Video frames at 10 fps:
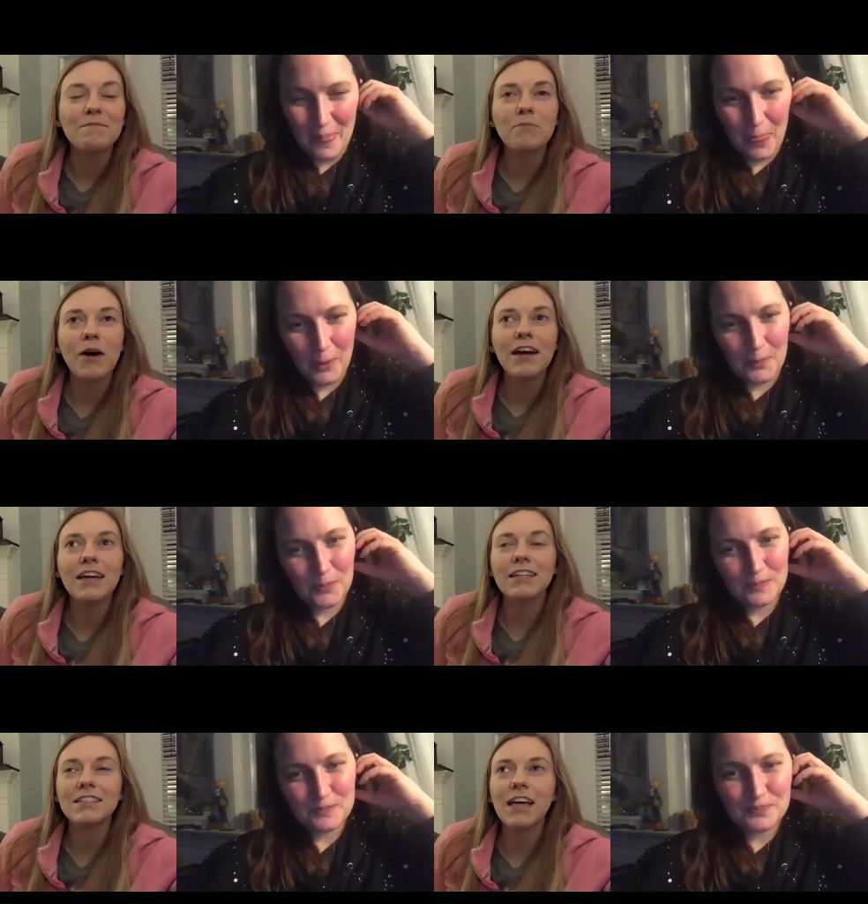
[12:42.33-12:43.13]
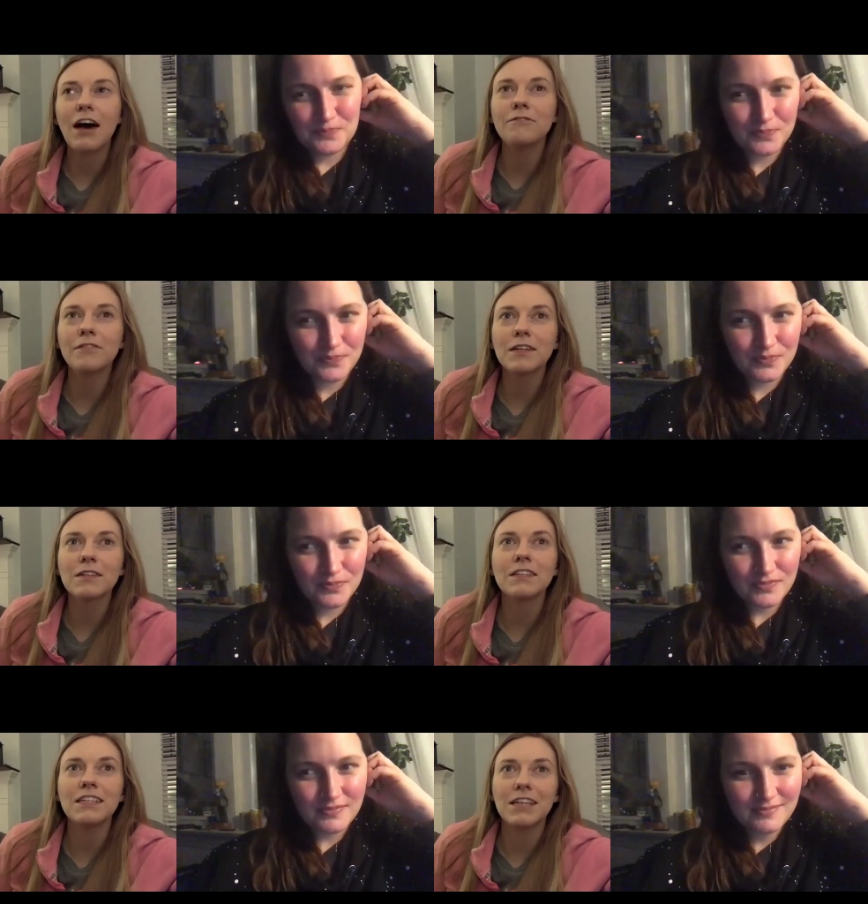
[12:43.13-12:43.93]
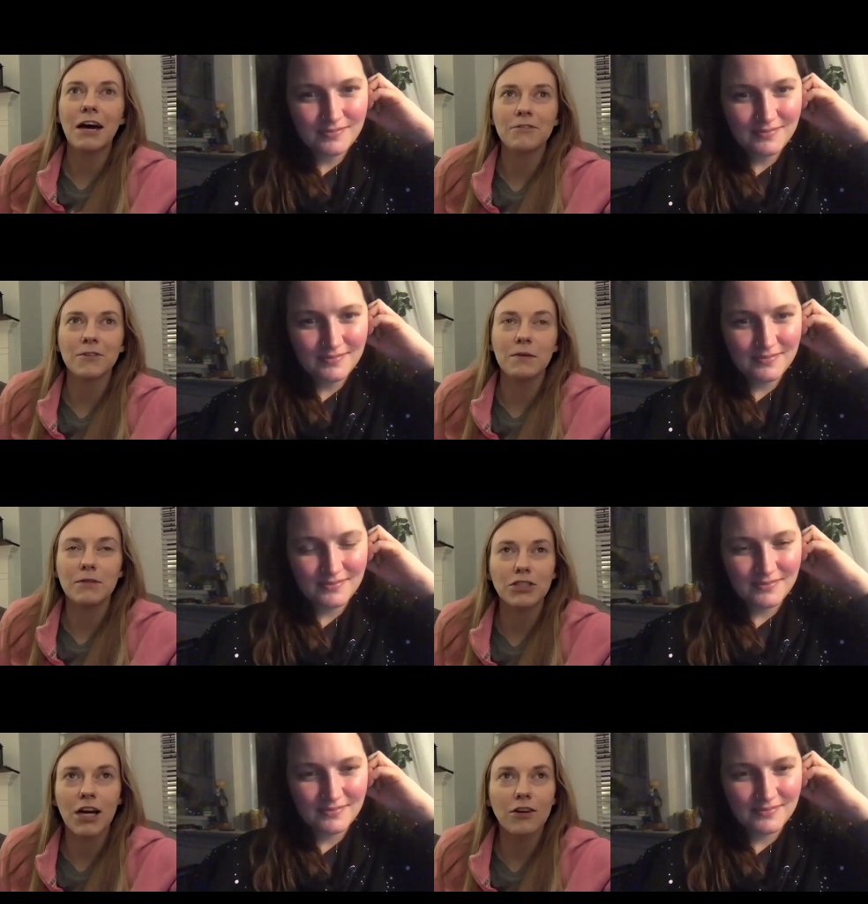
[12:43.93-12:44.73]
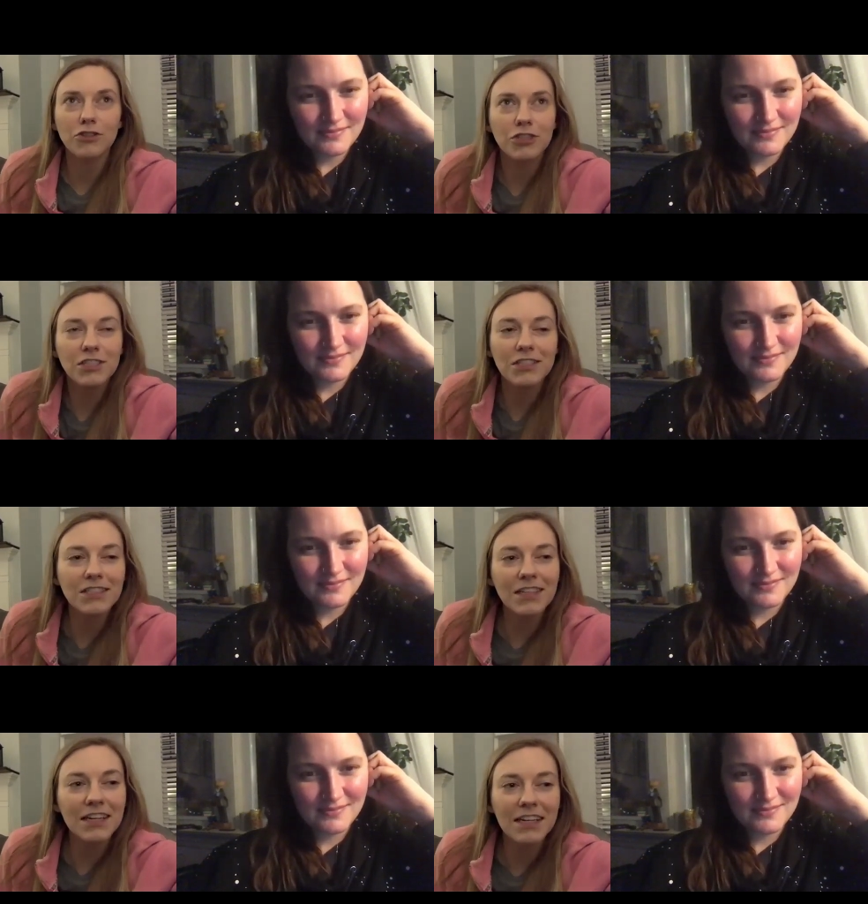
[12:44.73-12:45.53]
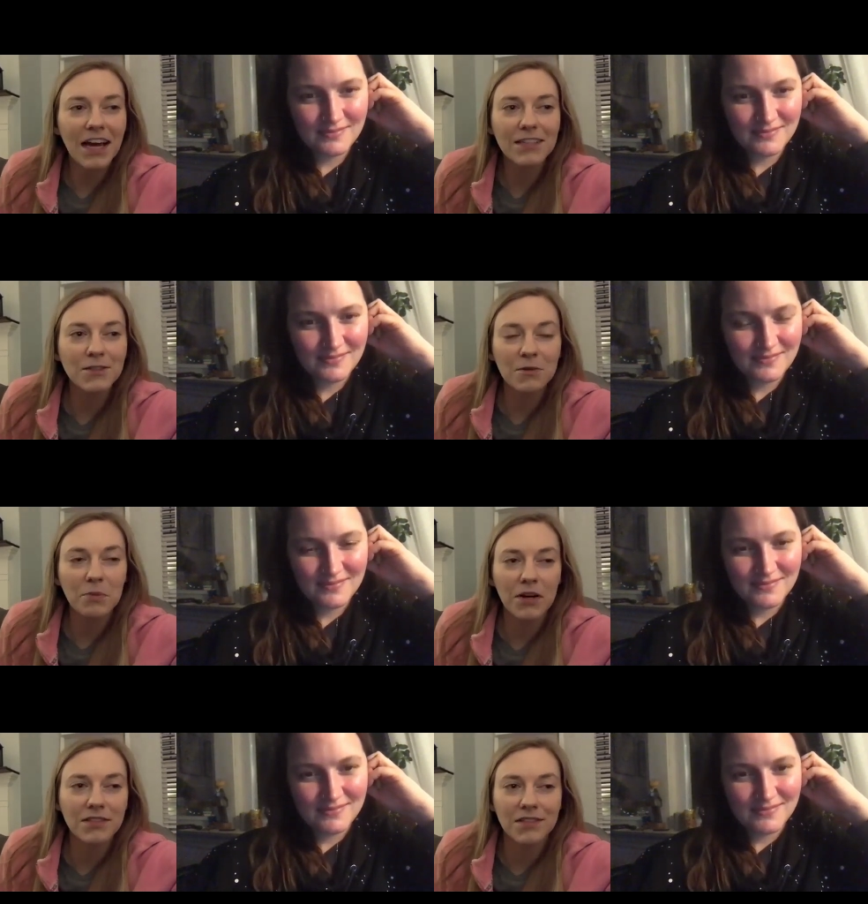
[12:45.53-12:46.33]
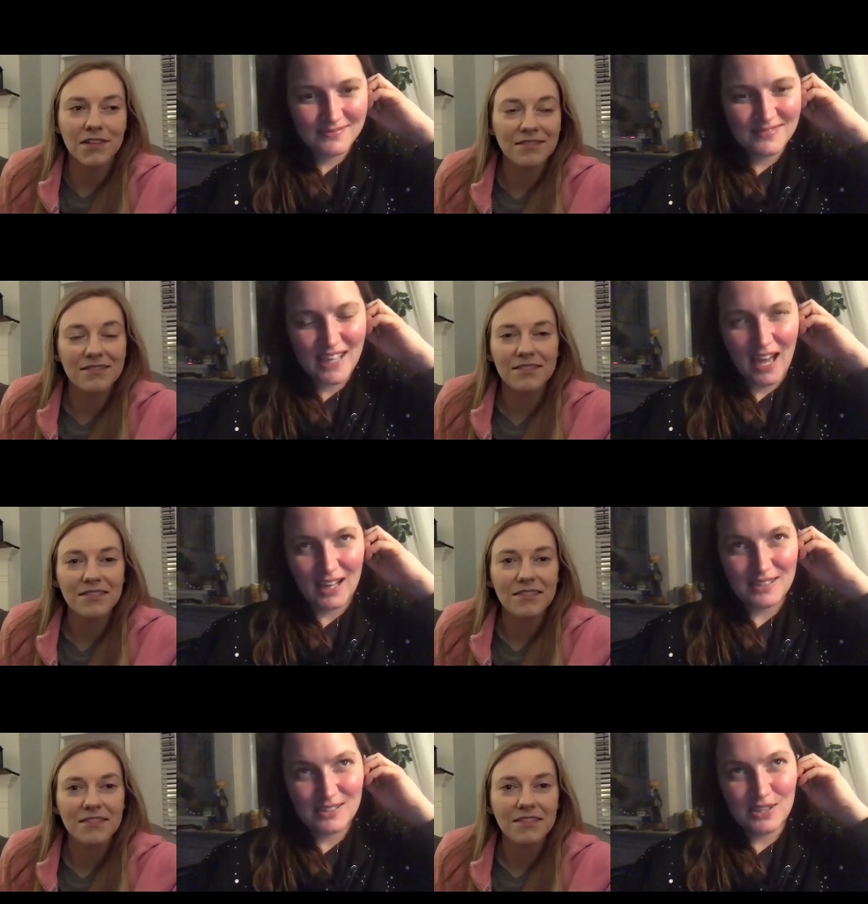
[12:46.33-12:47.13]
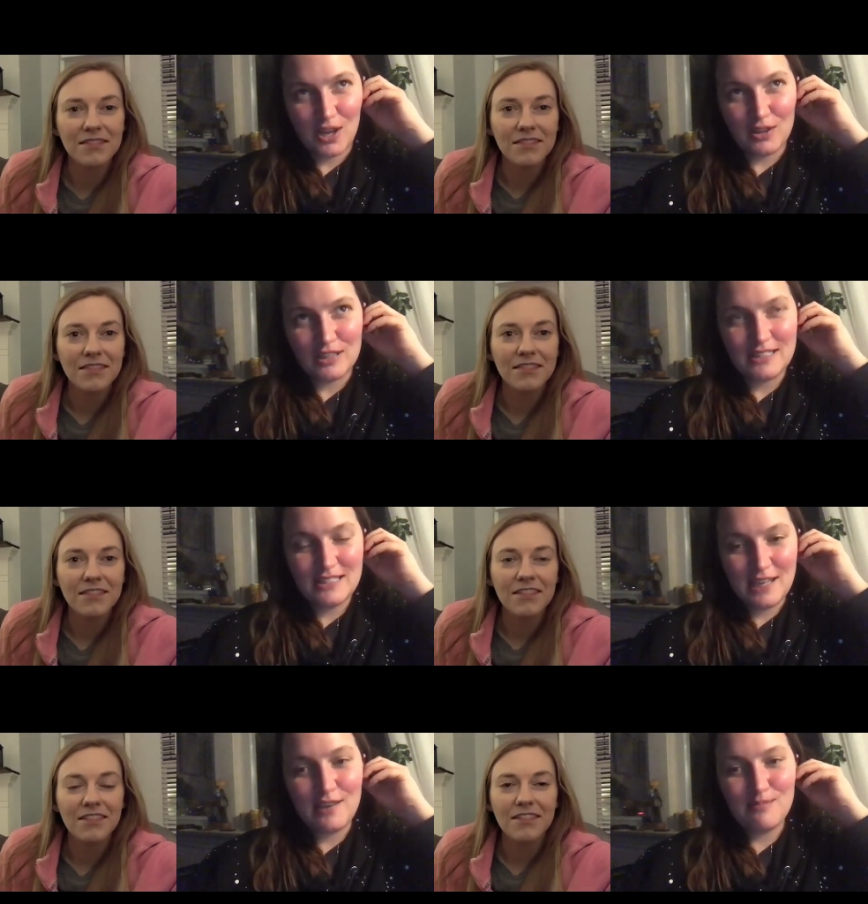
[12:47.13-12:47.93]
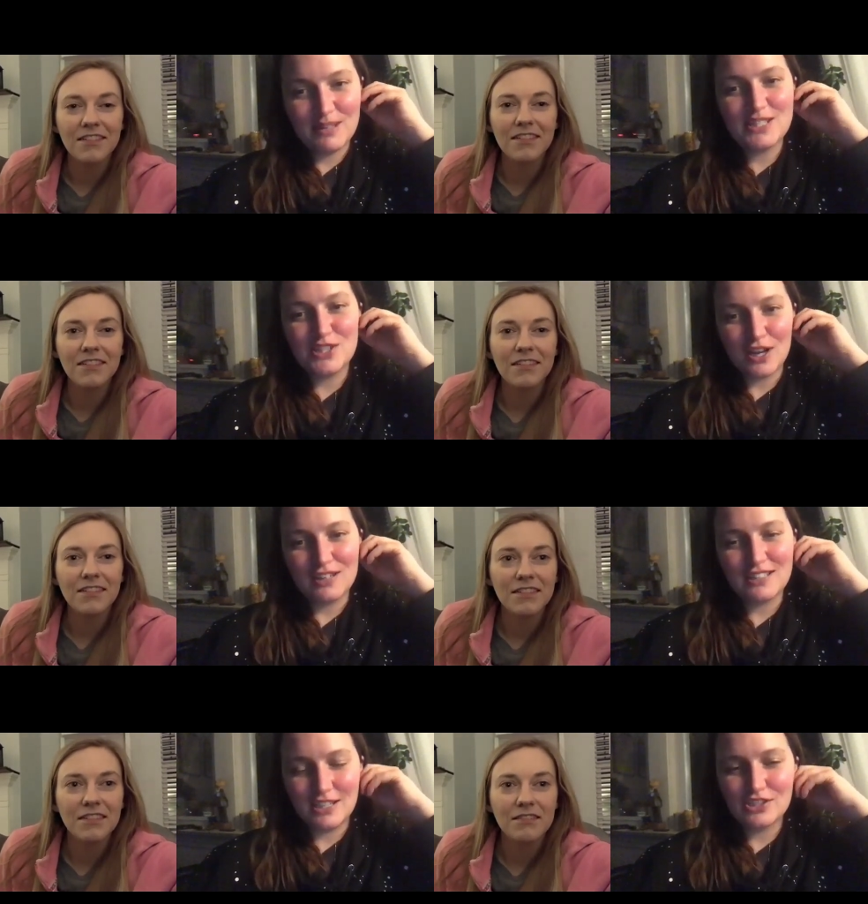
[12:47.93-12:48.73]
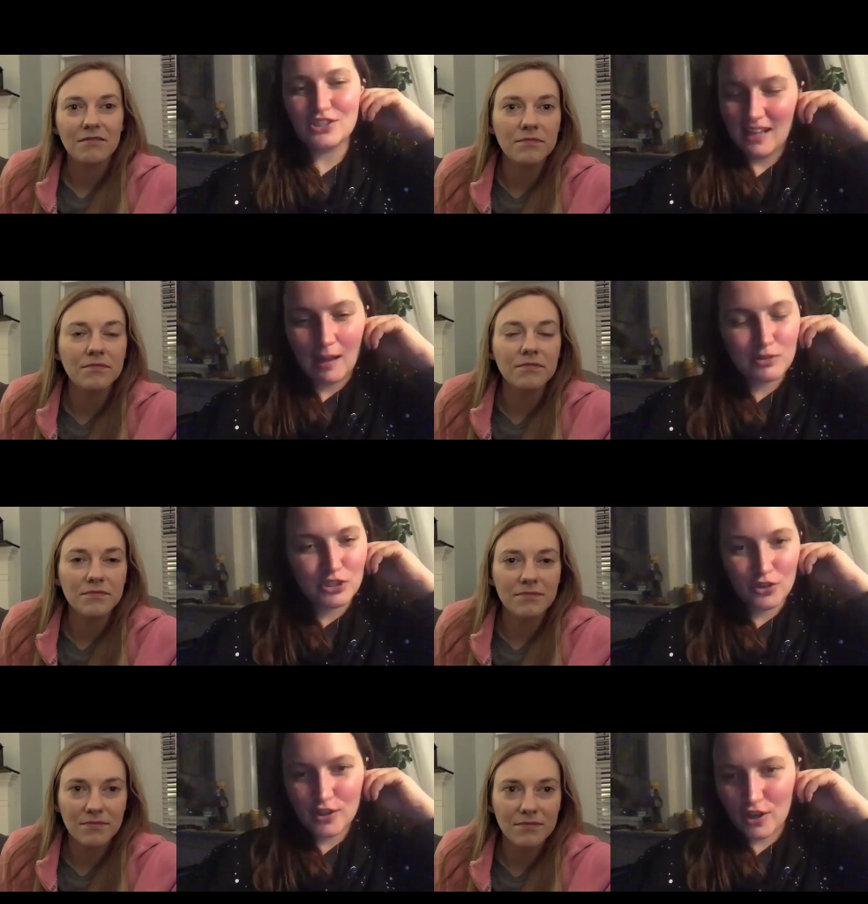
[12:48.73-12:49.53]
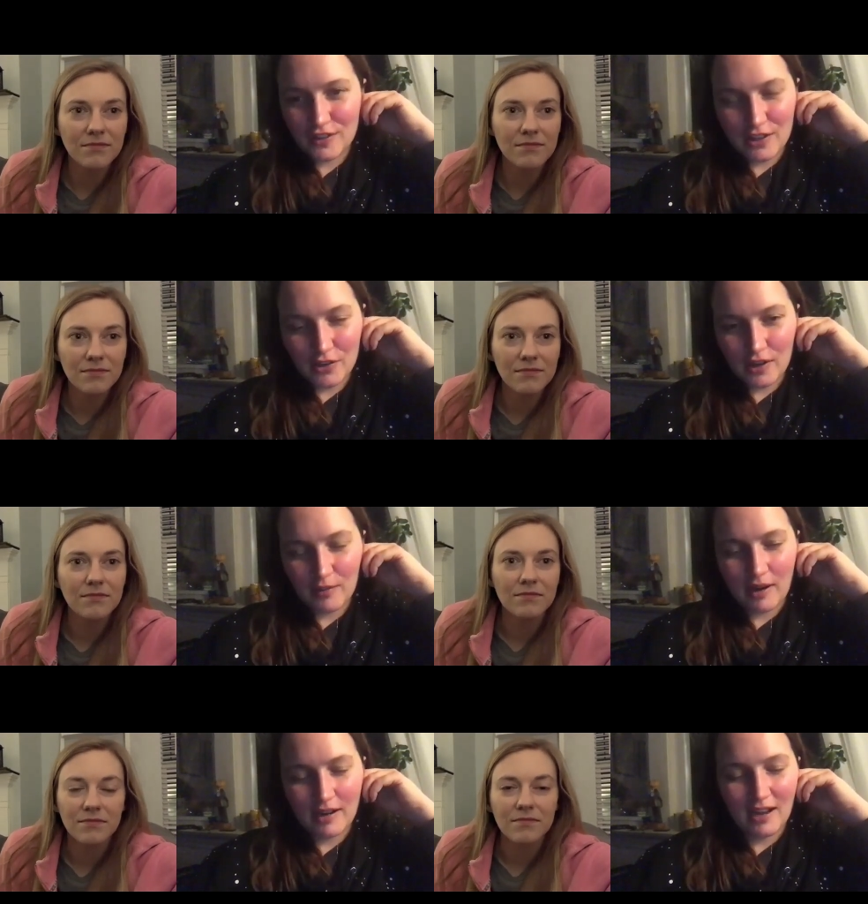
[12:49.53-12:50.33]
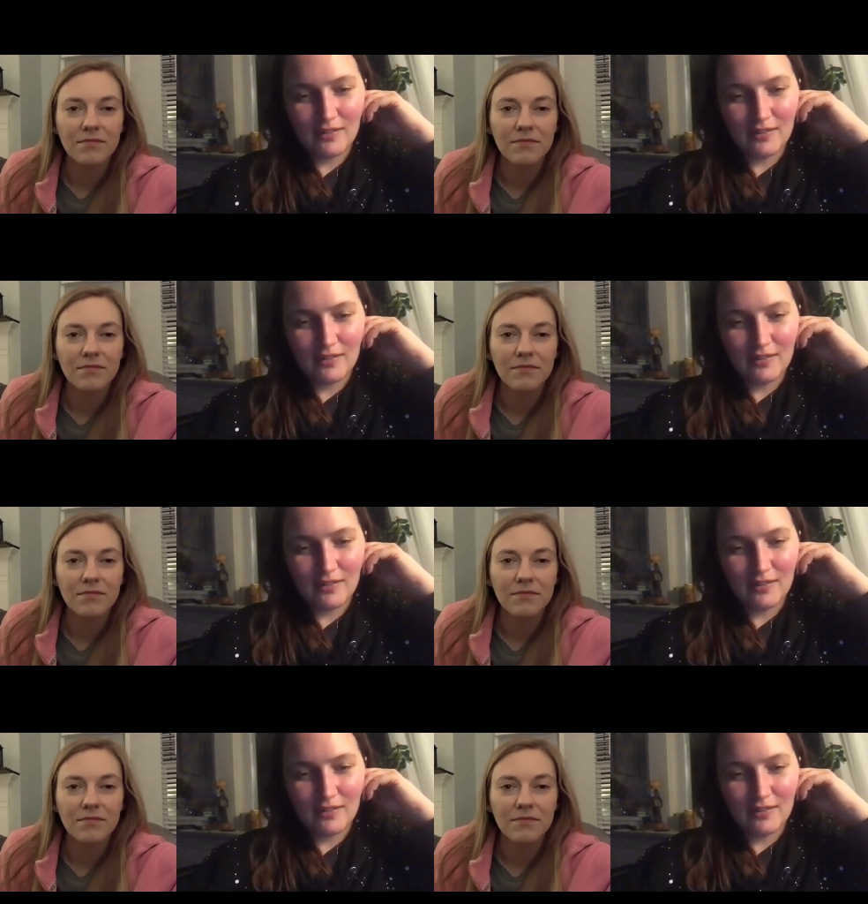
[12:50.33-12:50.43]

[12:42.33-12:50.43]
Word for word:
Speaker 1: but definitely, definitely Michelle. She's just like an excellent person.
Speaker 2: Yeah. Solid team Miss Young t shirt. I'm sure they're on the internet right now.